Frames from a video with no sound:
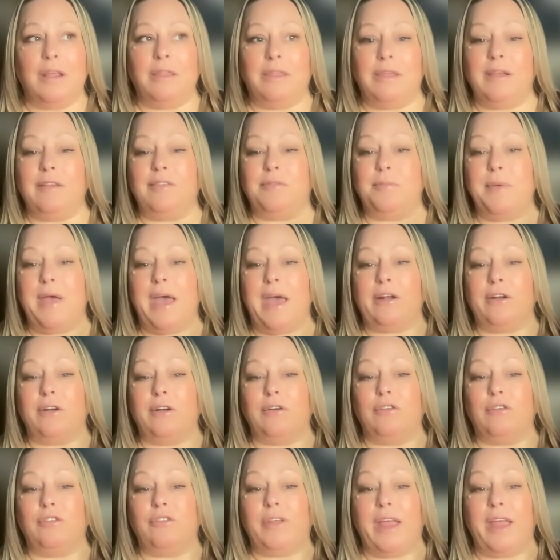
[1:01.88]
These
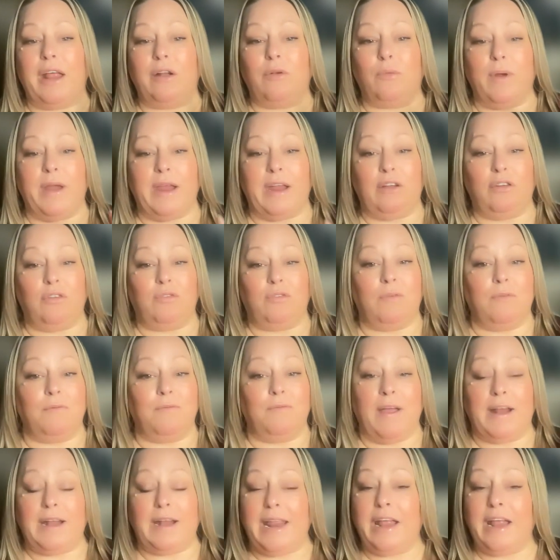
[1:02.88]
matters can range
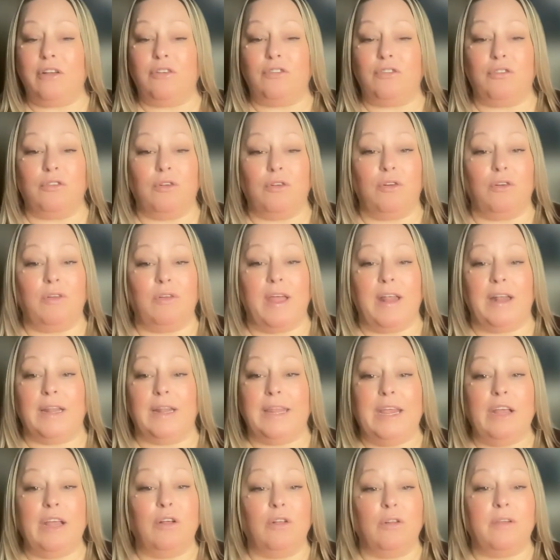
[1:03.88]
from financial and
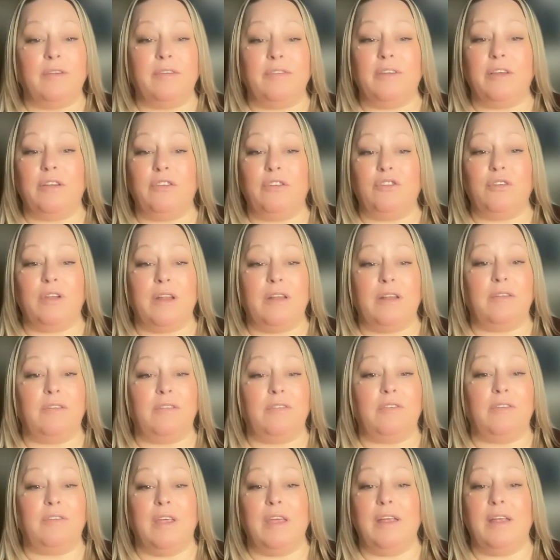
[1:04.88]
legal
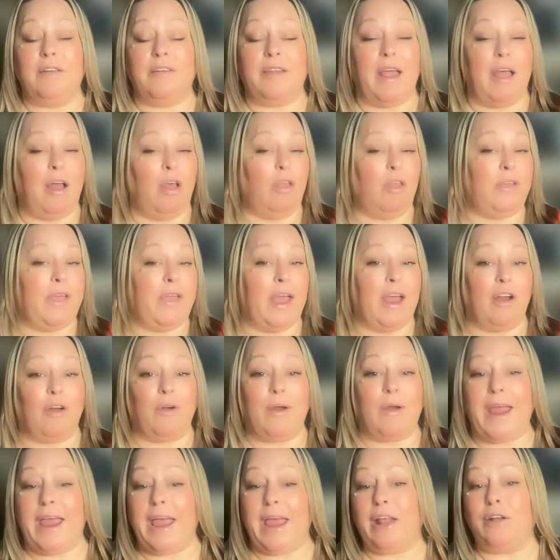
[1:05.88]
decisions to
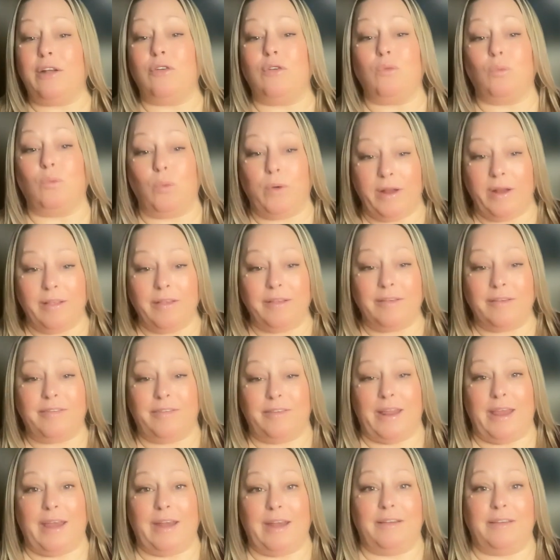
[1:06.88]
healthcare and real
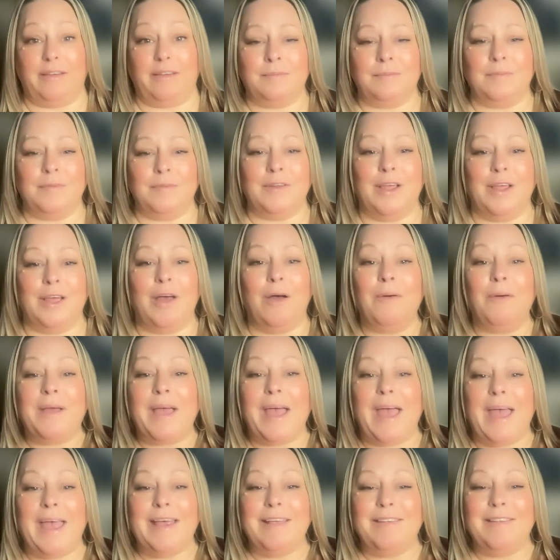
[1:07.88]
estate.
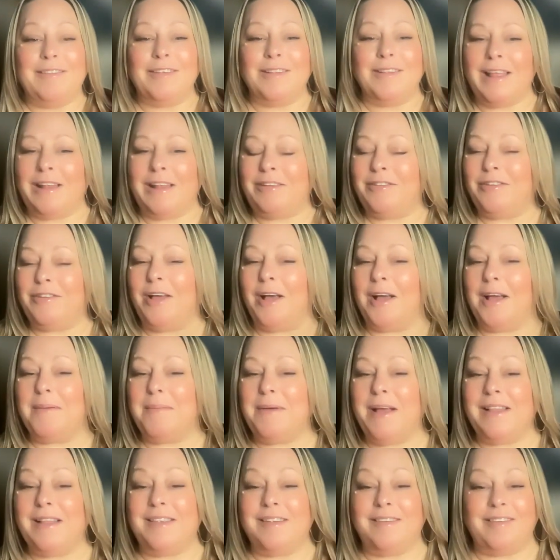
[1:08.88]
Okay, so let's talk
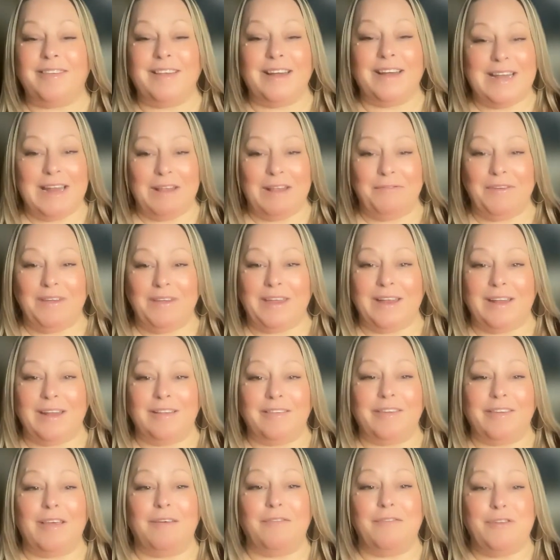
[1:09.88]
about the
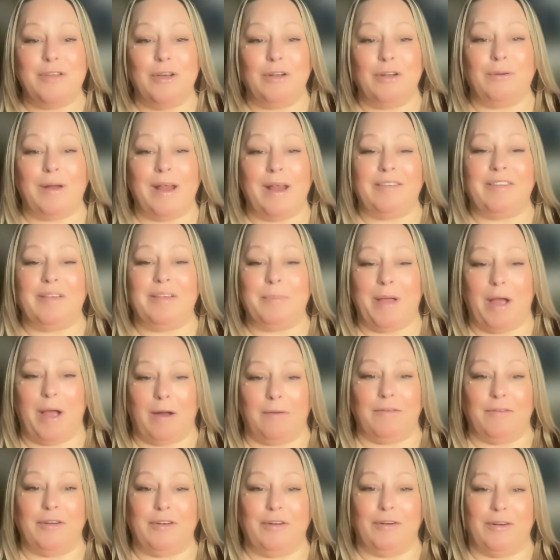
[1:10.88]
significance of notarizing
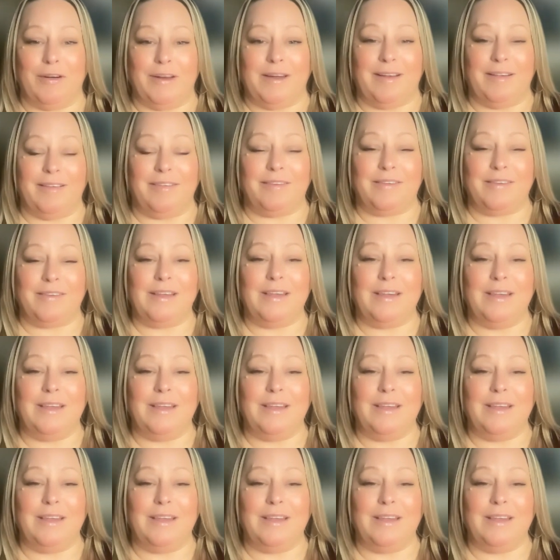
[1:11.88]
power of attorneys.